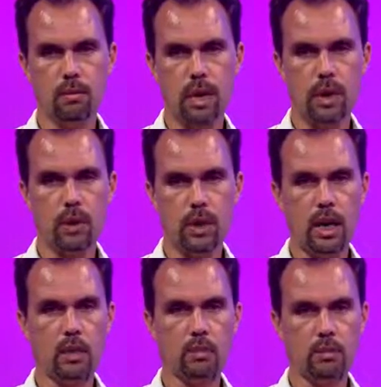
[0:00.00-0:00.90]
how we
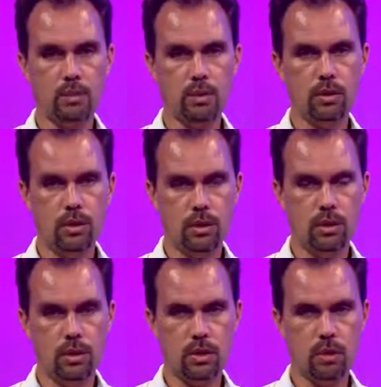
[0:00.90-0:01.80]
got
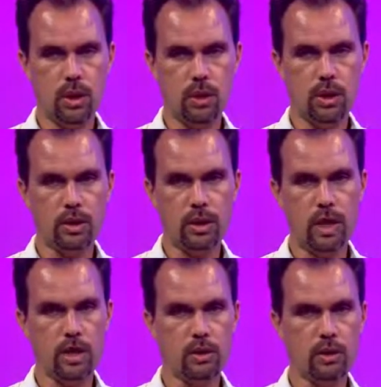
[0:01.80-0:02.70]
to where we are
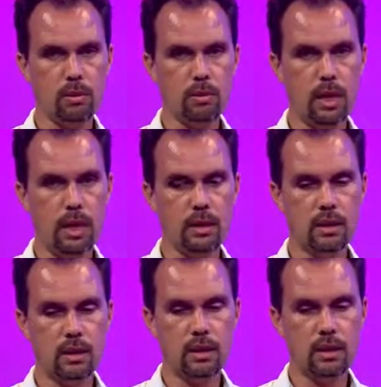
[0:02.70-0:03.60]
today in terms of land
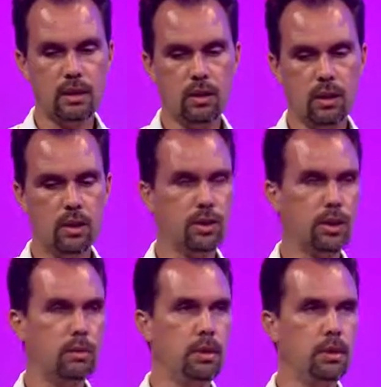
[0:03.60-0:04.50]

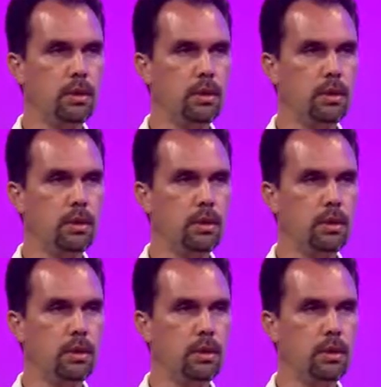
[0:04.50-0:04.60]
ownership.